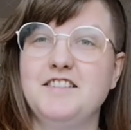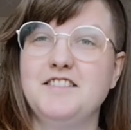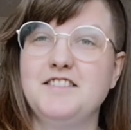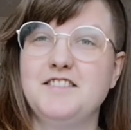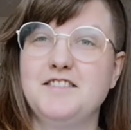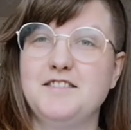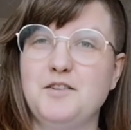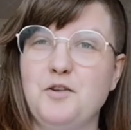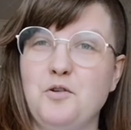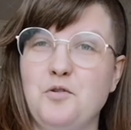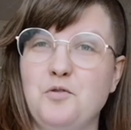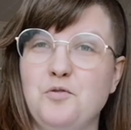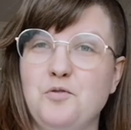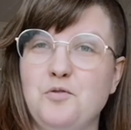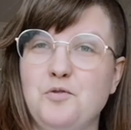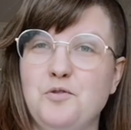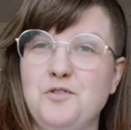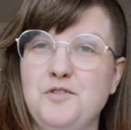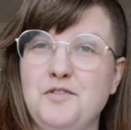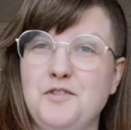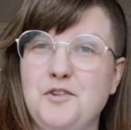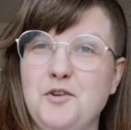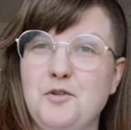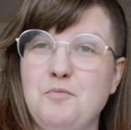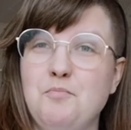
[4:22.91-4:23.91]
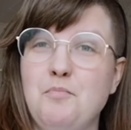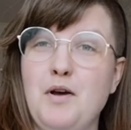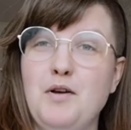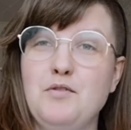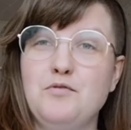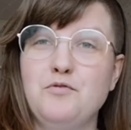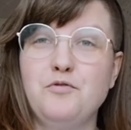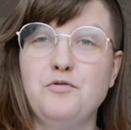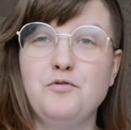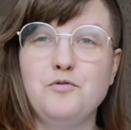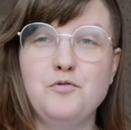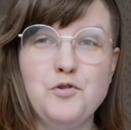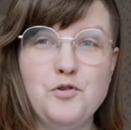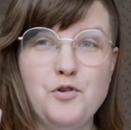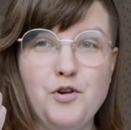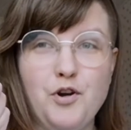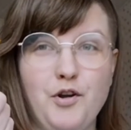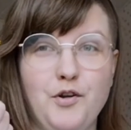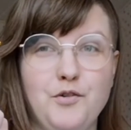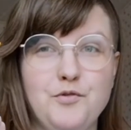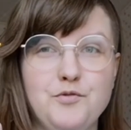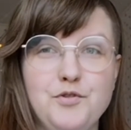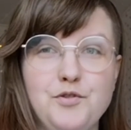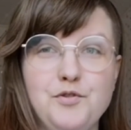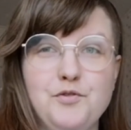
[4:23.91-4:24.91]
So about
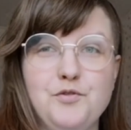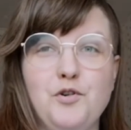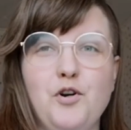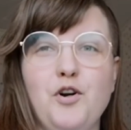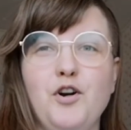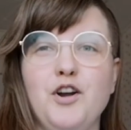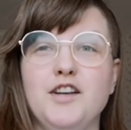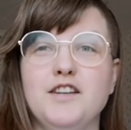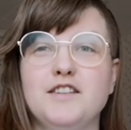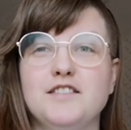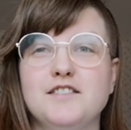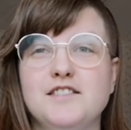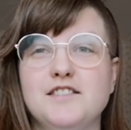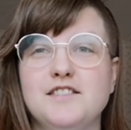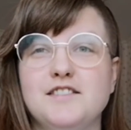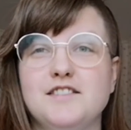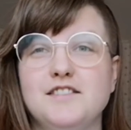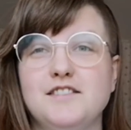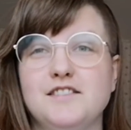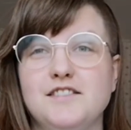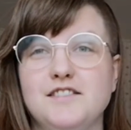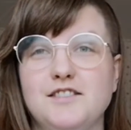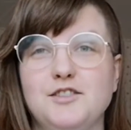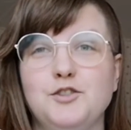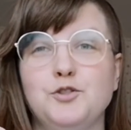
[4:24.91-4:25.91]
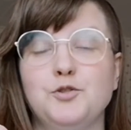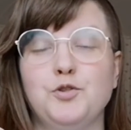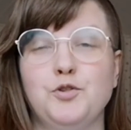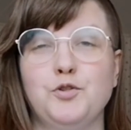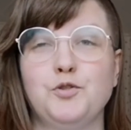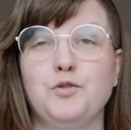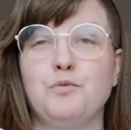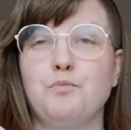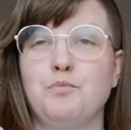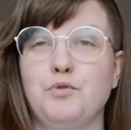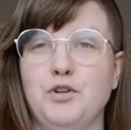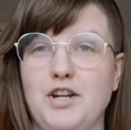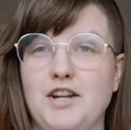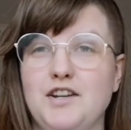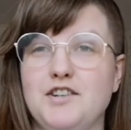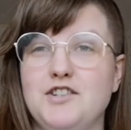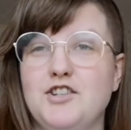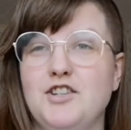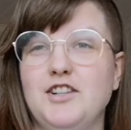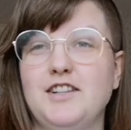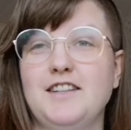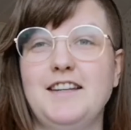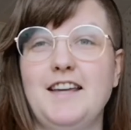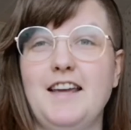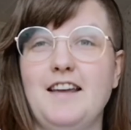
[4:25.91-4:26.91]
400 drawings you could
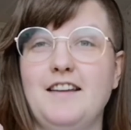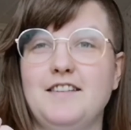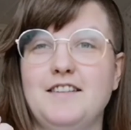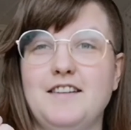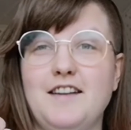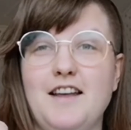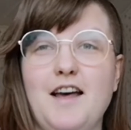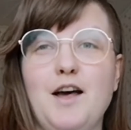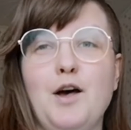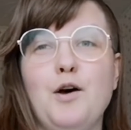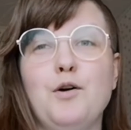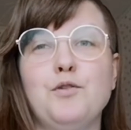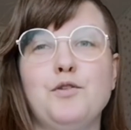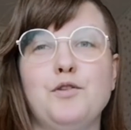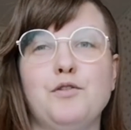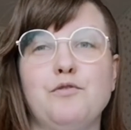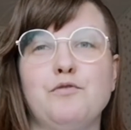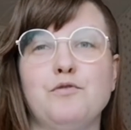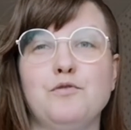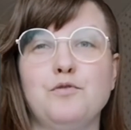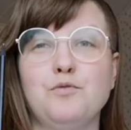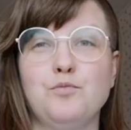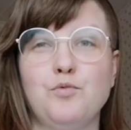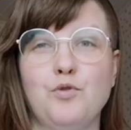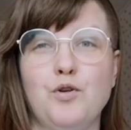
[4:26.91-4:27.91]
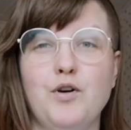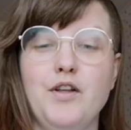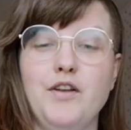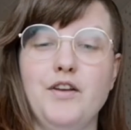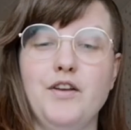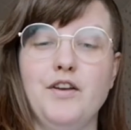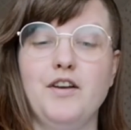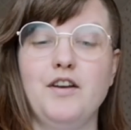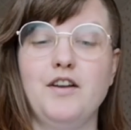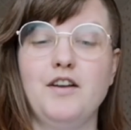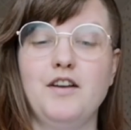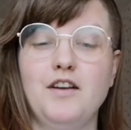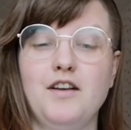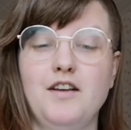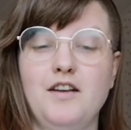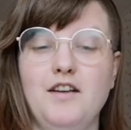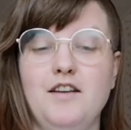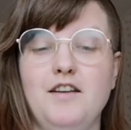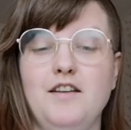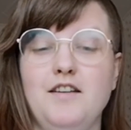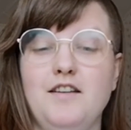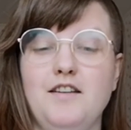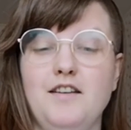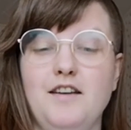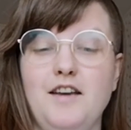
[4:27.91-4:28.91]
potentially get out of one
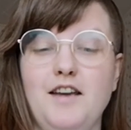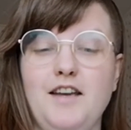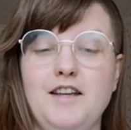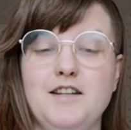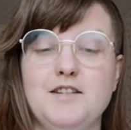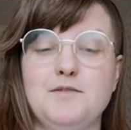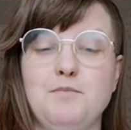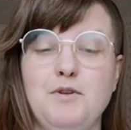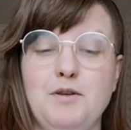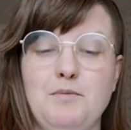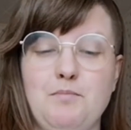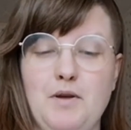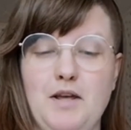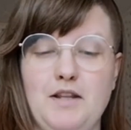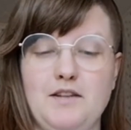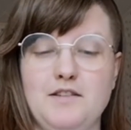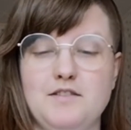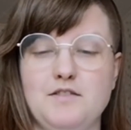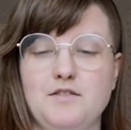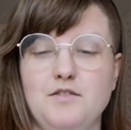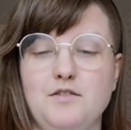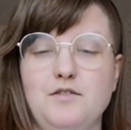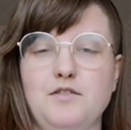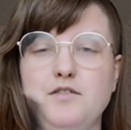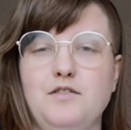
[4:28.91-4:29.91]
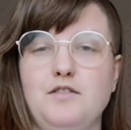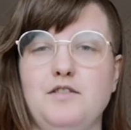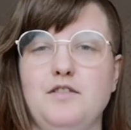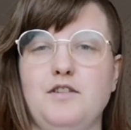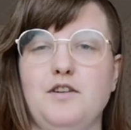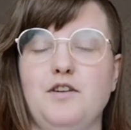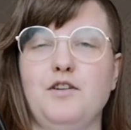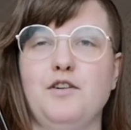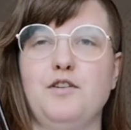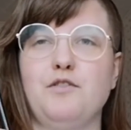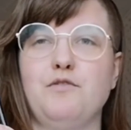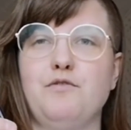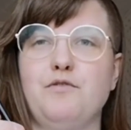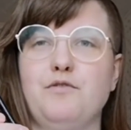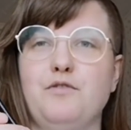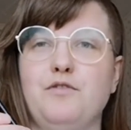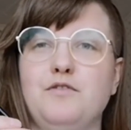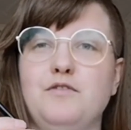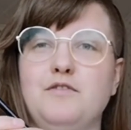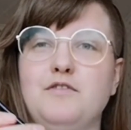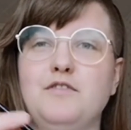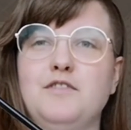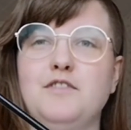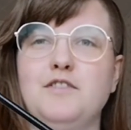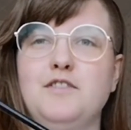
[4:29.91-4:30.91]
HB pencil of
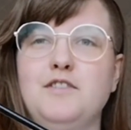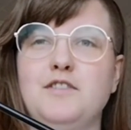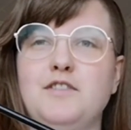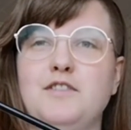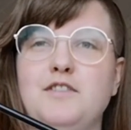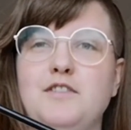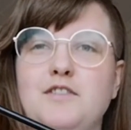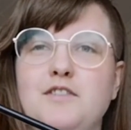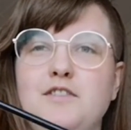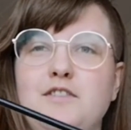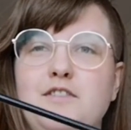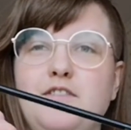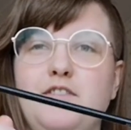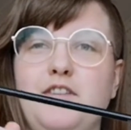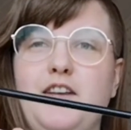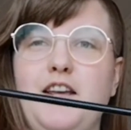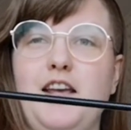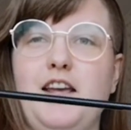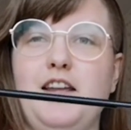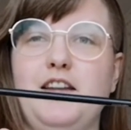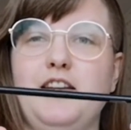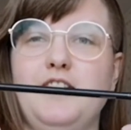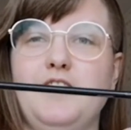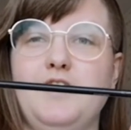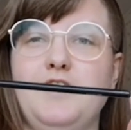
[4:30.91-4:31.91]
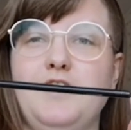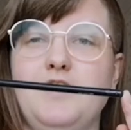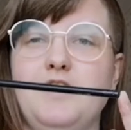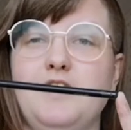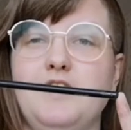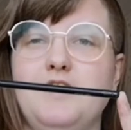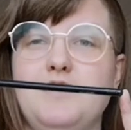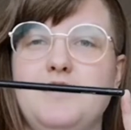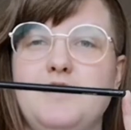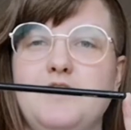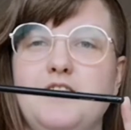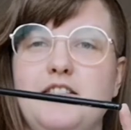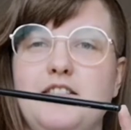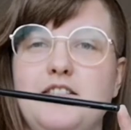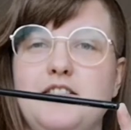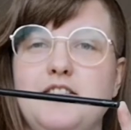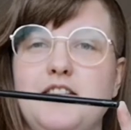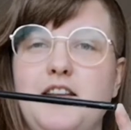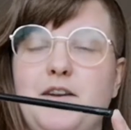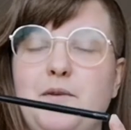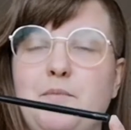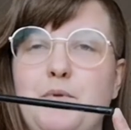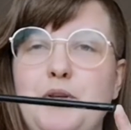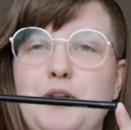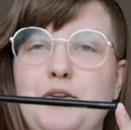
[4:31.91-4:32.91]
18
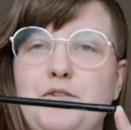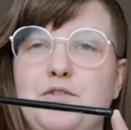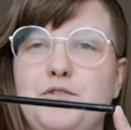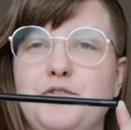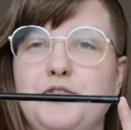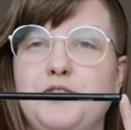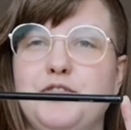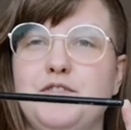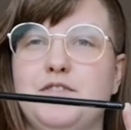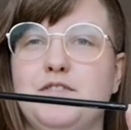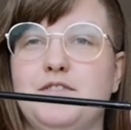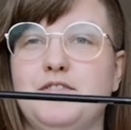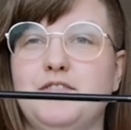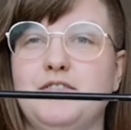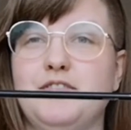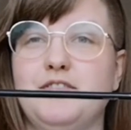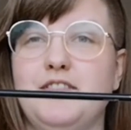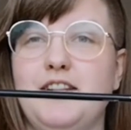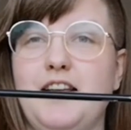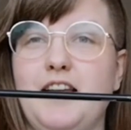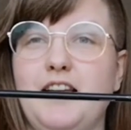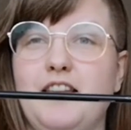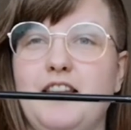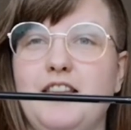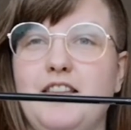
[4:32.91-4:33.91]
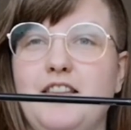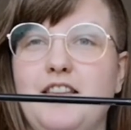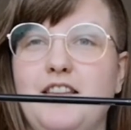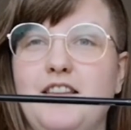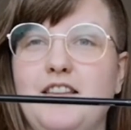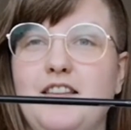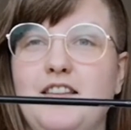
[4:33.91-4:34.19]
centimeters length.